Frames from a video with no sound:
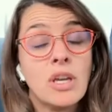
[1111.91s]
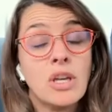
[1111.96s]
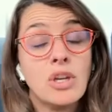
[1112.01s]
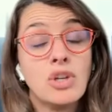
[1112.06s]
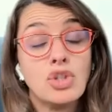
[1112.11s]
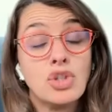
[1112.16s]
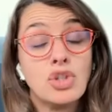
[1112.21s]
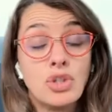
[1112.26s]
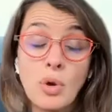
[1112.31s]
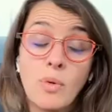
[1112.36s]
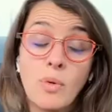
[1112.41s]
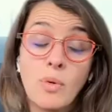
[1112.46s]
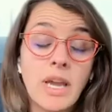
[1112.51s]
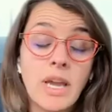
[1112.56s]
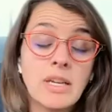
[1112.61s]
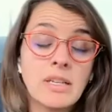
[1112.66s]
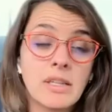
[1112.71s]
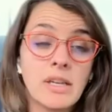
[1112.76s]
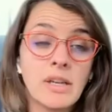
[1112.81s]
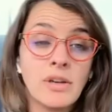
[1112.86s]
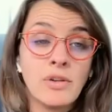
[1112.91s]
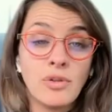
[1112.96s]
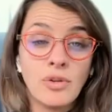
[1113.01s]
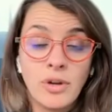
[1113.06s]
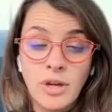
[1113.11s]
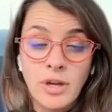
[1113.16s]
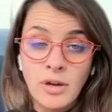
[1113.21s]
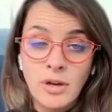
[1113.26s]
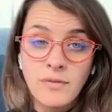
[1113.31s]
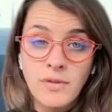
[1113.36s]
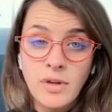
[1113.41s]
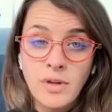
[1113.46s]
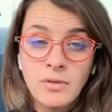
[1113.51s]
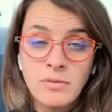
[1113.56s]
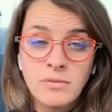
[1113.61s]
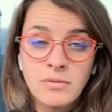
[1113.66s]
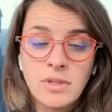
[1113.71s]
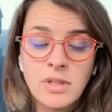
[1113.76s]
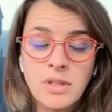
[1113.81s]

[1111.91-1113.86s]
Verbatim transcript: can showcase in your interview